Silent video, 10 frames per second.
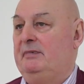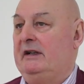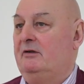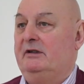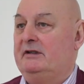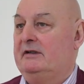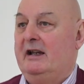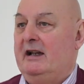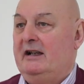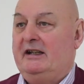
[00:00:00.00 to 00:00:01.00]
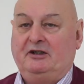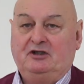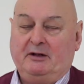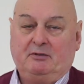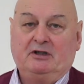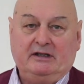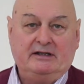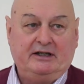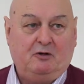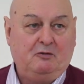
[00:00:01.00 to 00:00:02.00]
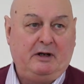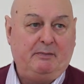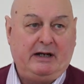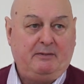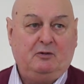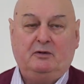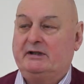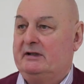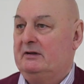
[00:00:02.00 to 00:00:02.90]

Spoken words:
because the Egyptians, the ordinary people,